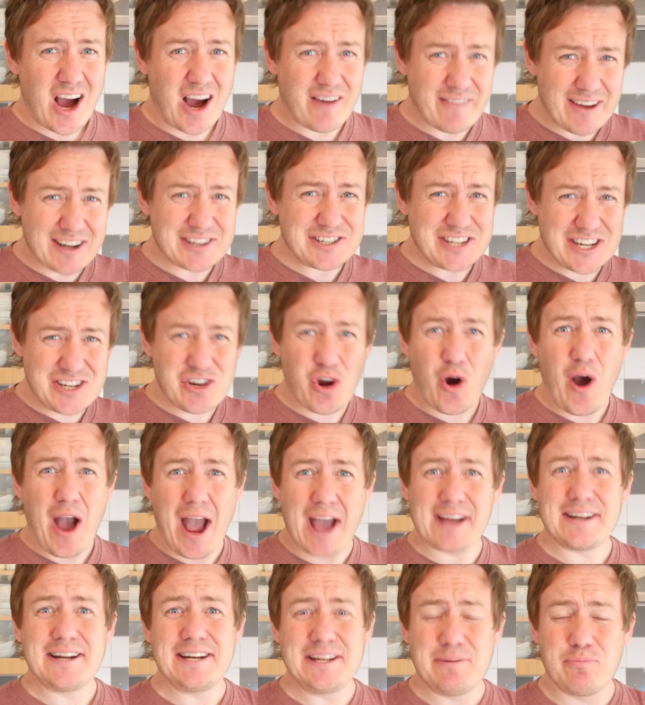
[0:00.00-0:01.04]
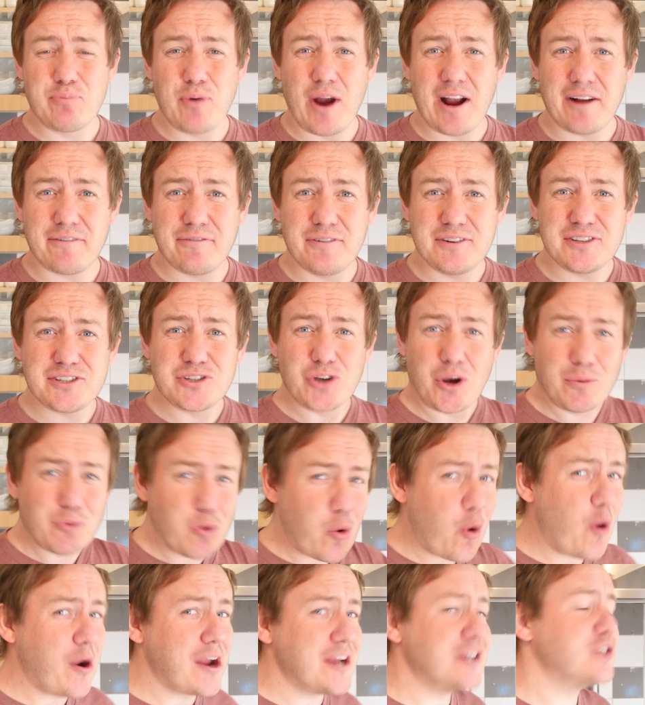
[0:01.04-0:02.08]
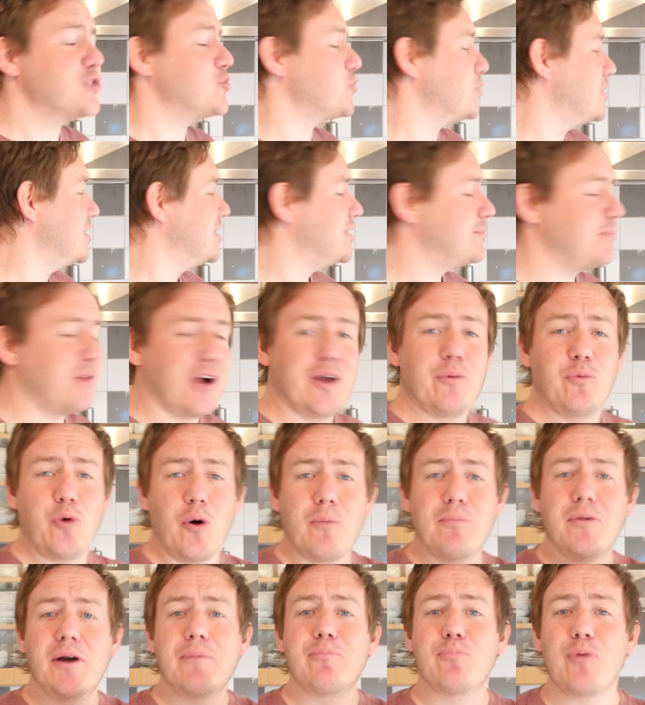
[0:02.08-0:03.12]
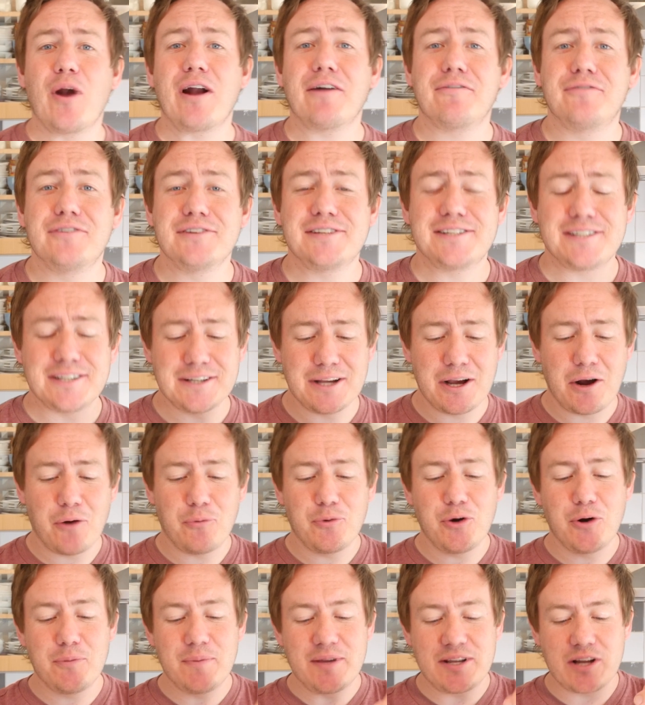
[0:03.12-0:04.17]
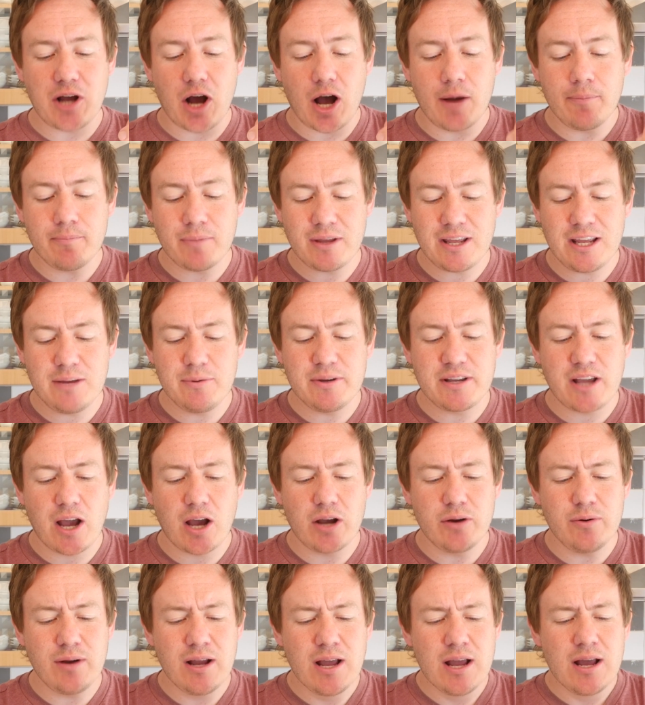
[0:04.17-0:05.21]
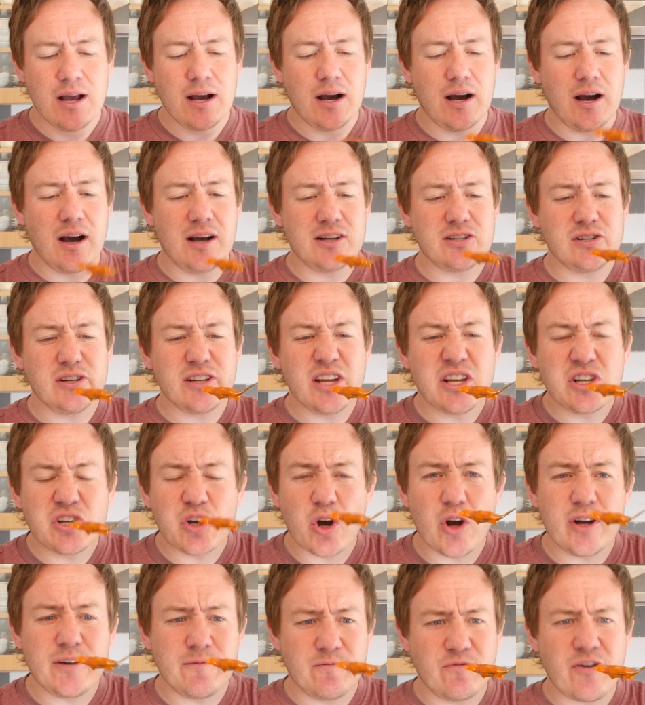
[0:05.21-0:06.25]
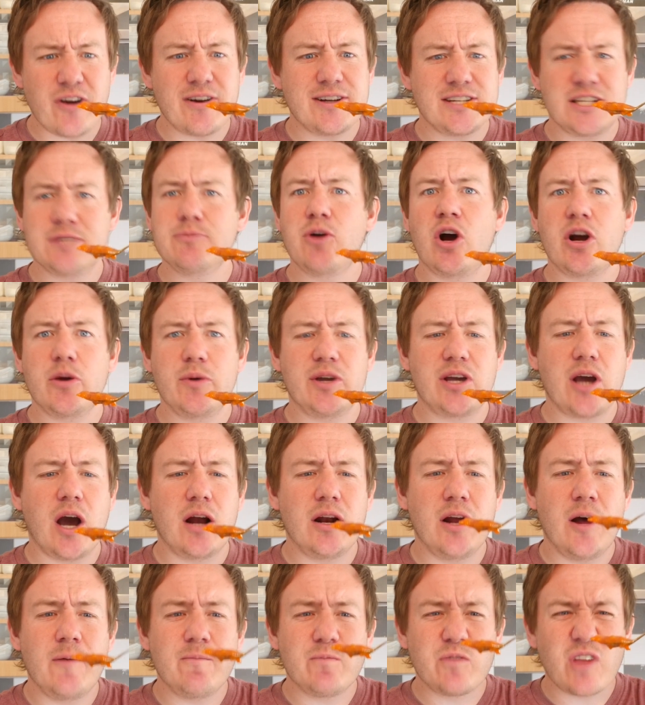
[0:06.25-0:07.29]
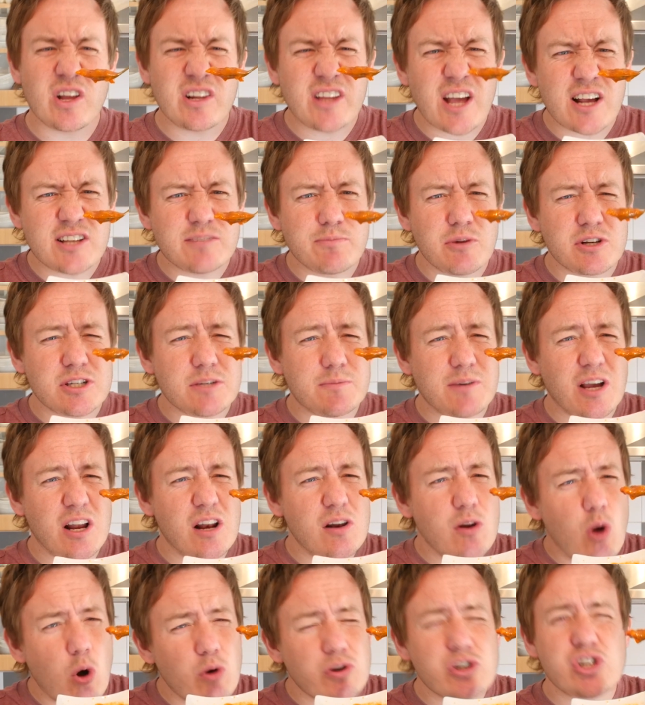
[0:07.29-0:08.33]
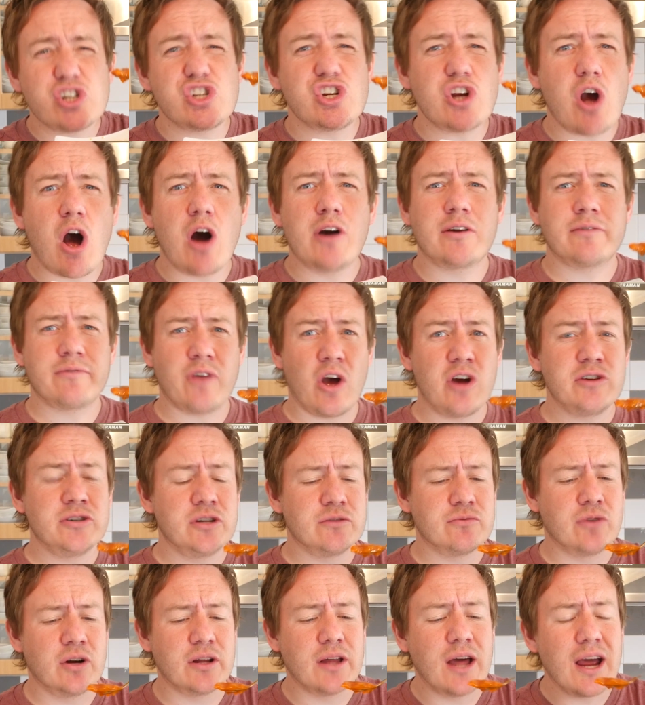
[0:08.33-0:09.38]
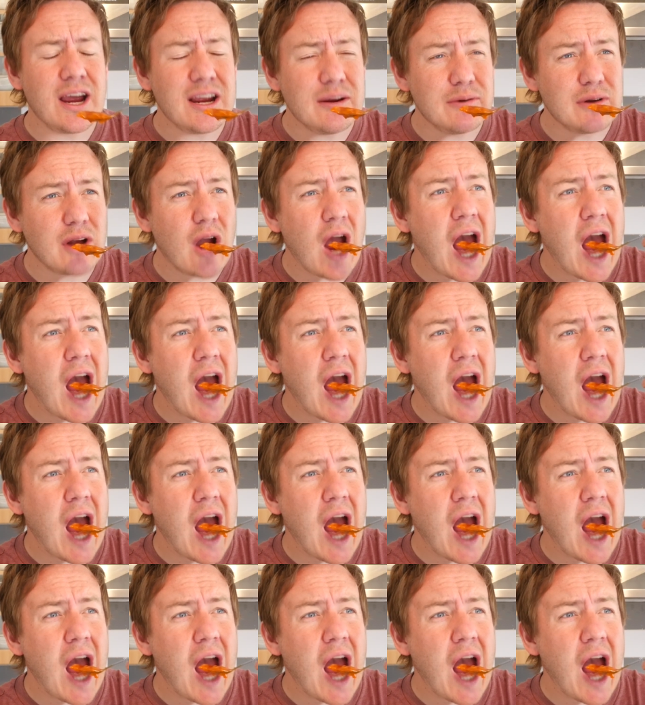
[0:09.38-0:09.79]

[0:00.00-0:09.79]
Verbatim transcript: I've actually not had any breakfast, so I'm quite intrigued by what my breakfast uh, will become. But here we go. Uh, it's looking good, very tomatoey colour. That is, must be a long shard of onion right there. Here